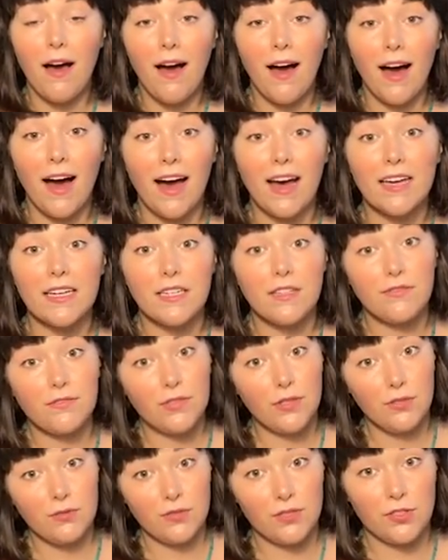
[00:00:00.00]
I give
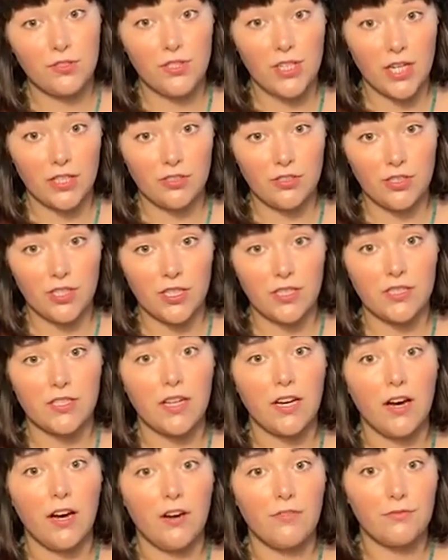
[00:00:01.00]
you suggestions
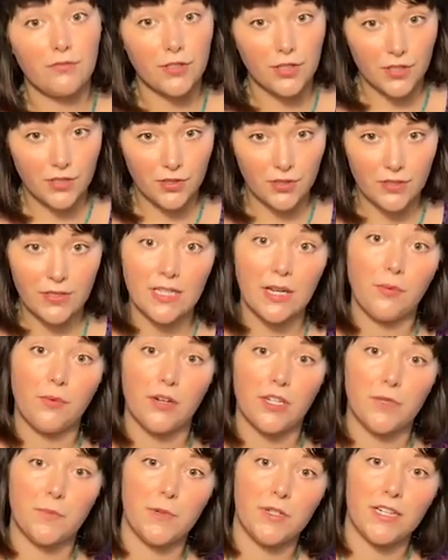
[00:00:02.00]
of crystals that
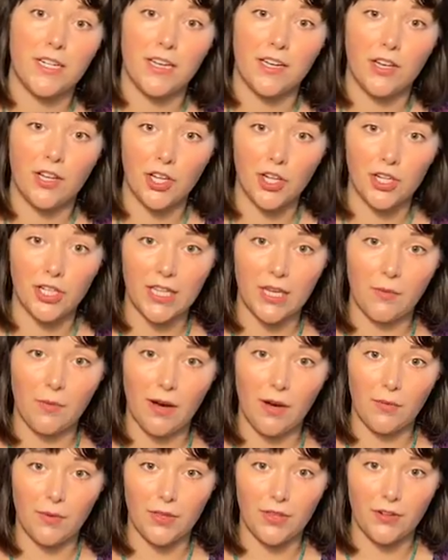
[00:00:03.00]
worked particularly well
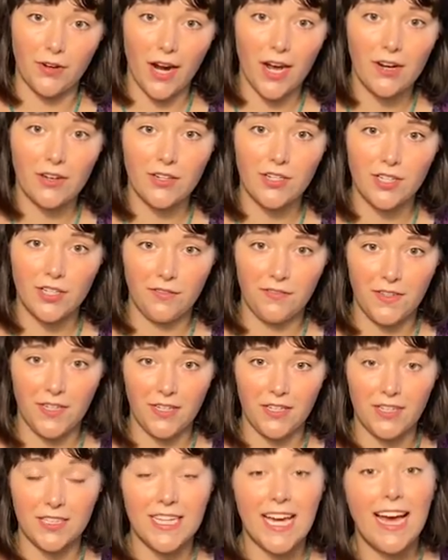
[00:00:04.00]
with your energy
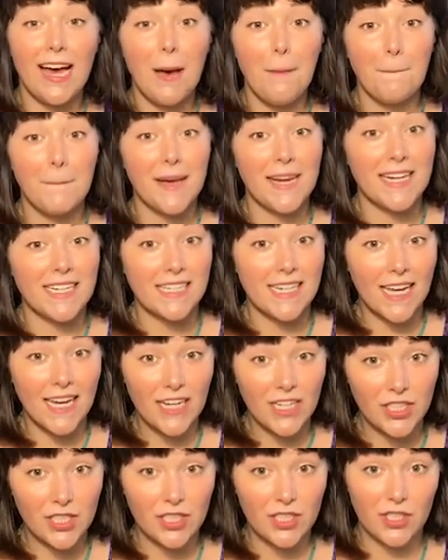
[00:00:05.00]
field,
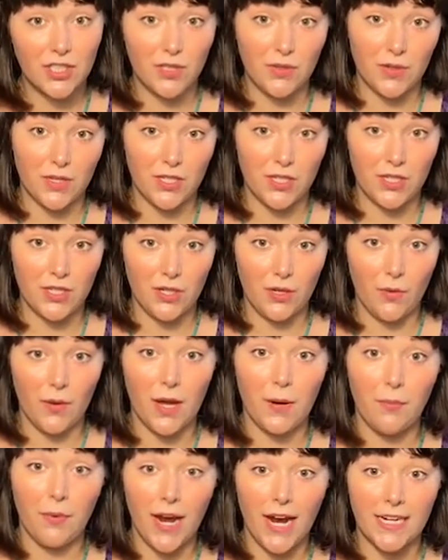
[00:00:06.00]
meditations you can do,
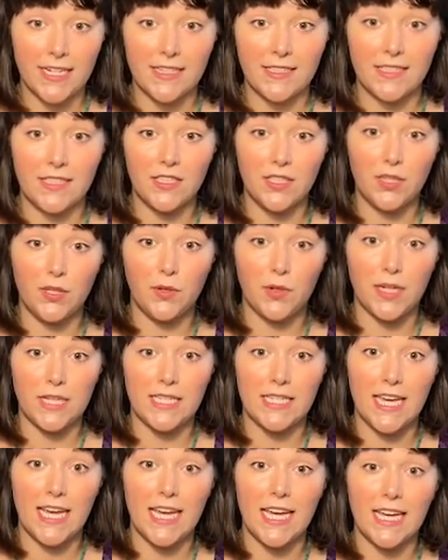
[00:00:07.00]
and practices you can
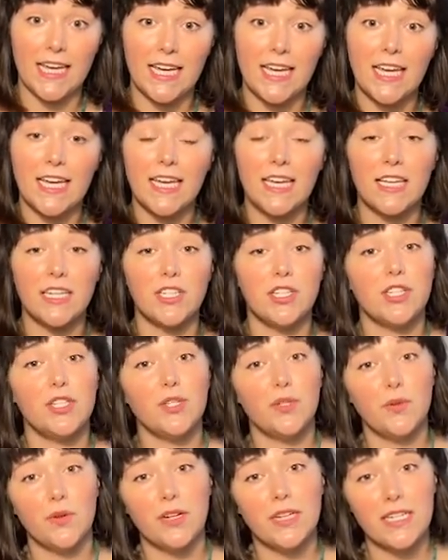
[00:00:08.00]
take into
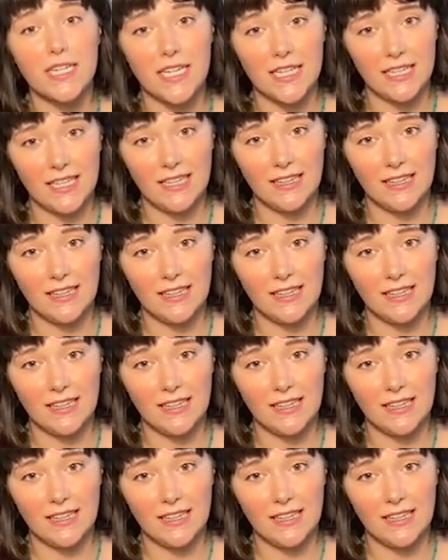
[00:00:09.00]
your daily